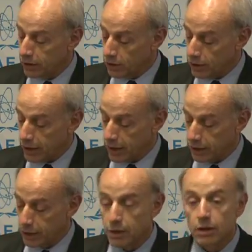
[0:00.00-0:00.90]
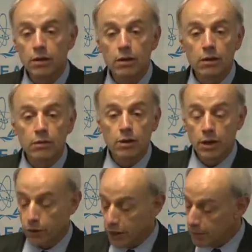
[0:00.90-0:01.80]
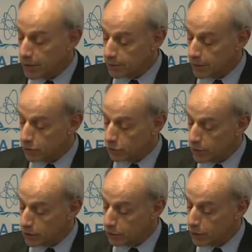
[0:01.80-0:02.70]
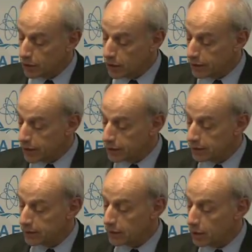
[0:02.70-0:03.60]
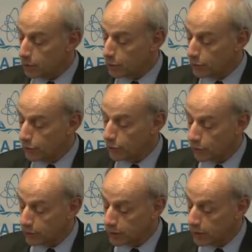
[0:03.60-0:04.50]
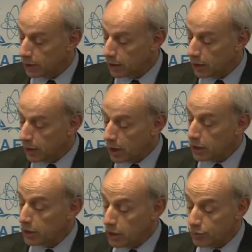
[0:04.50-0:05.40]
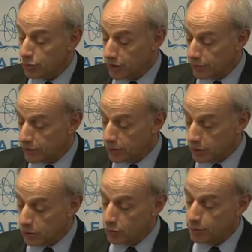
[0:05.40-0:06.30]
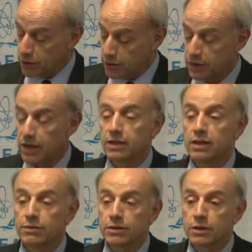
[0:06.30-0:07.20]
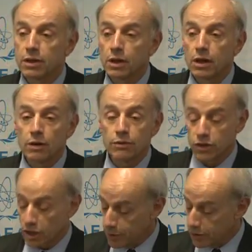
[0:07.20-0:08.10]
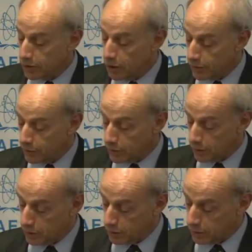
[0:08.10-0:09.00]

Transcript: in Tokai, where the gamma spectrometric analyses are performed, and he briefed representatives of the Japanese government.